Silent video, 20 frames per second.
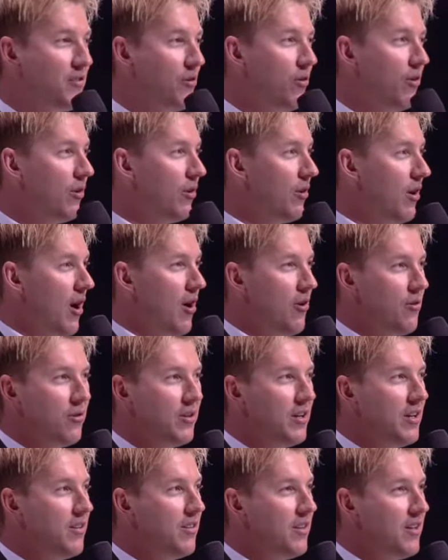not
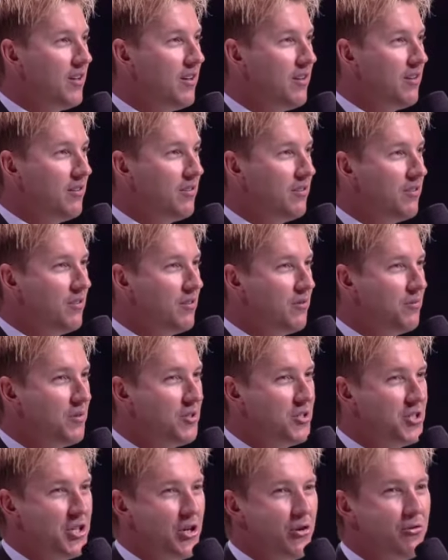only
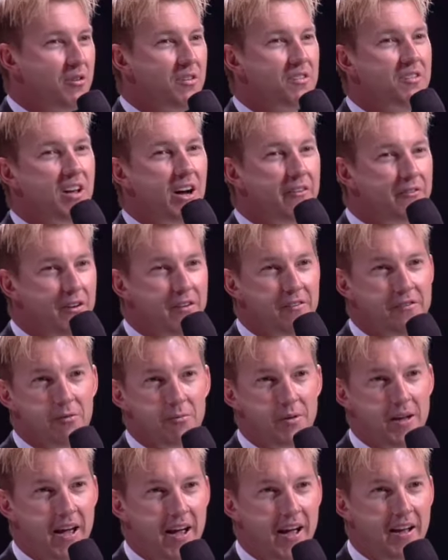the children suffering
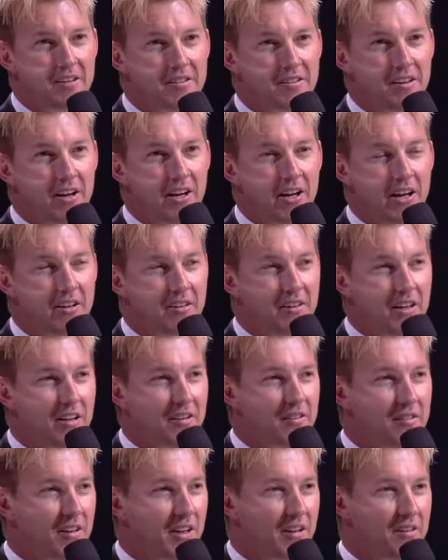from cancer,
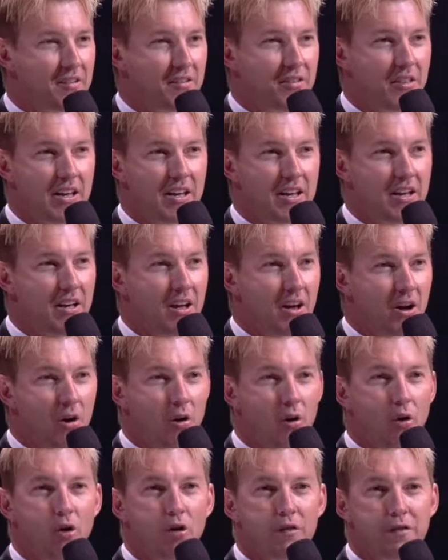it's the
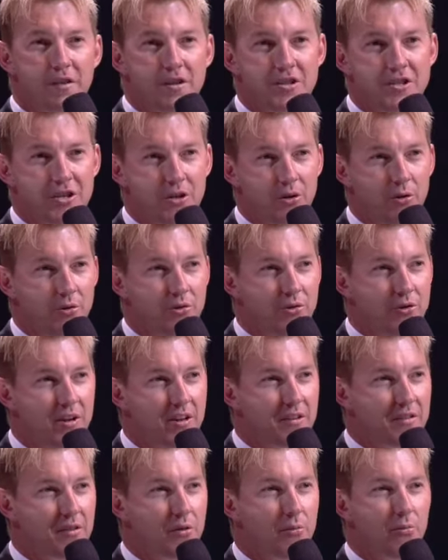orphan children,
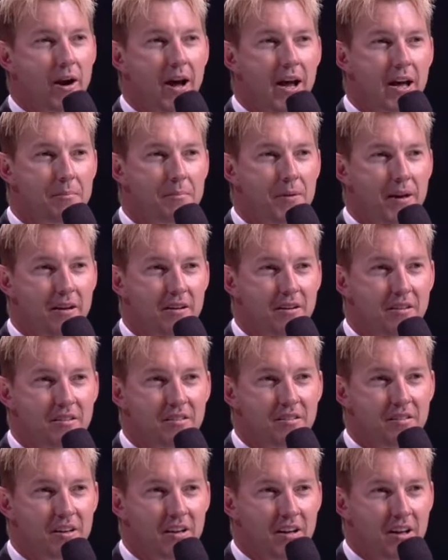it's the rag
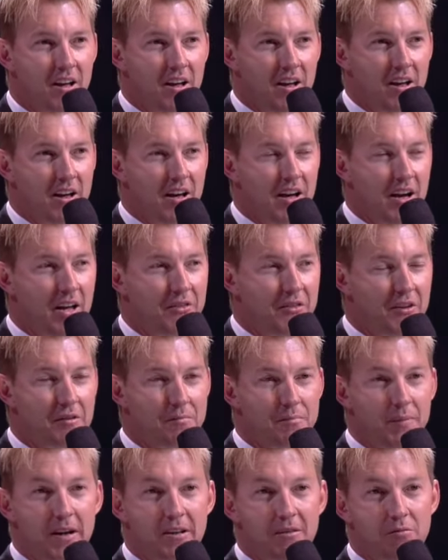pickers. This
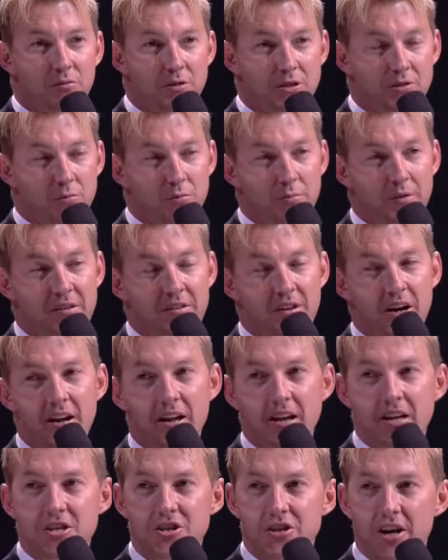bus, which will be
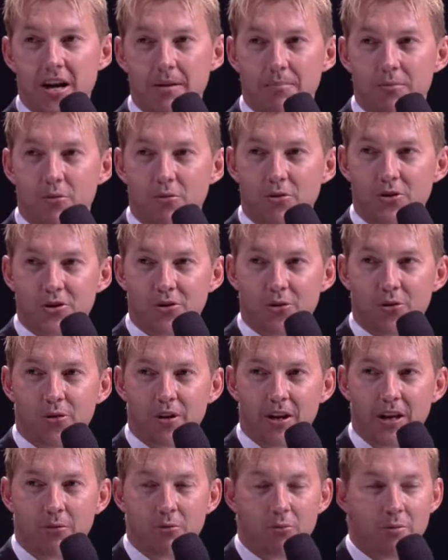starting in Jaipur
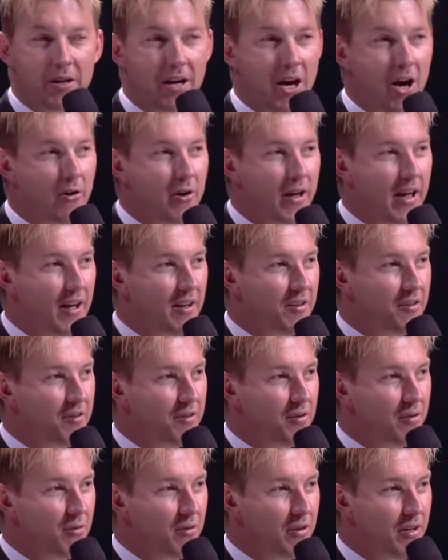shortly, will be going out
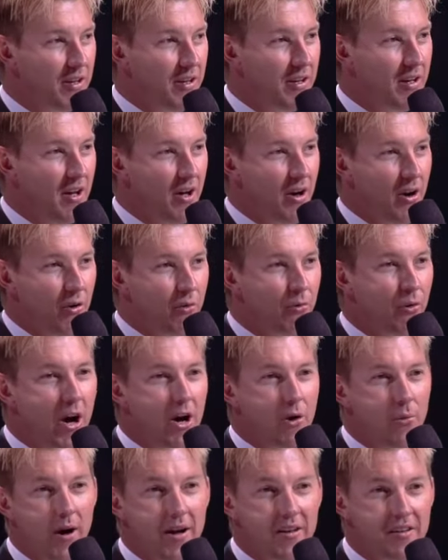to the
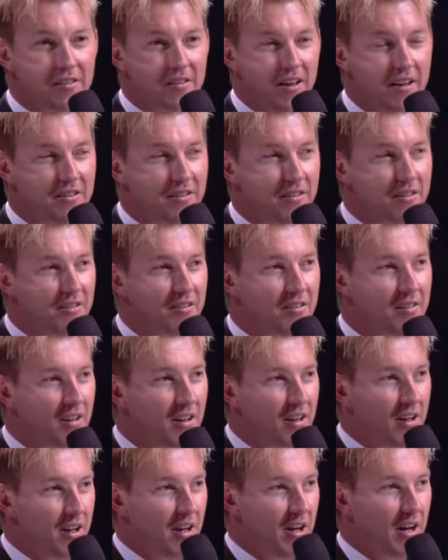railway centres
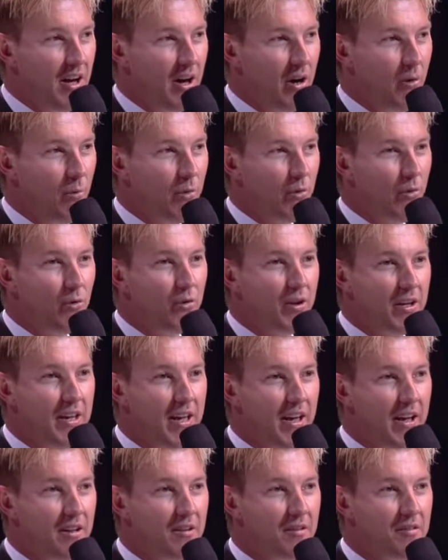where all the
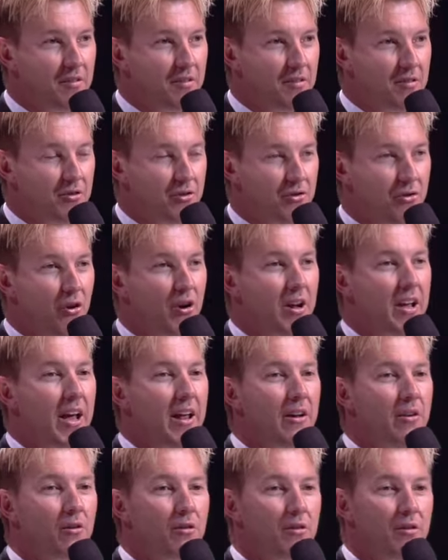kids try to
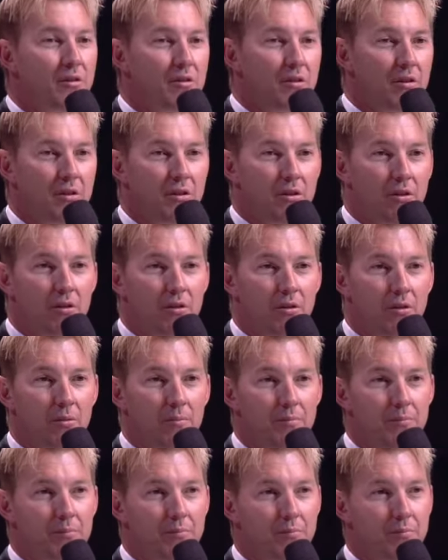get on the
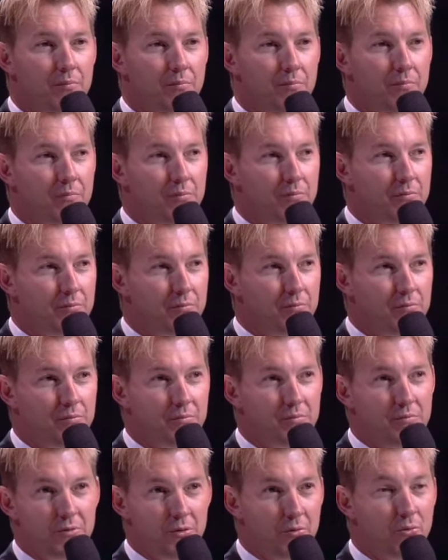
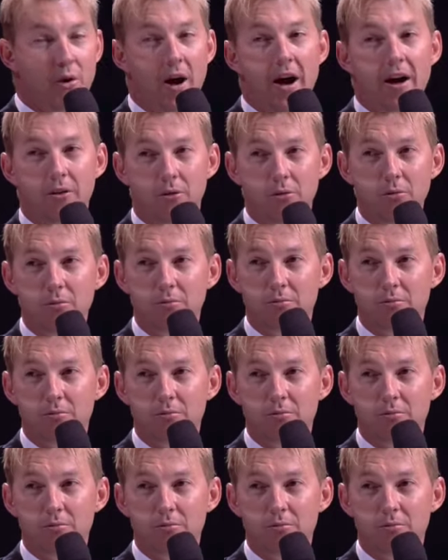rail,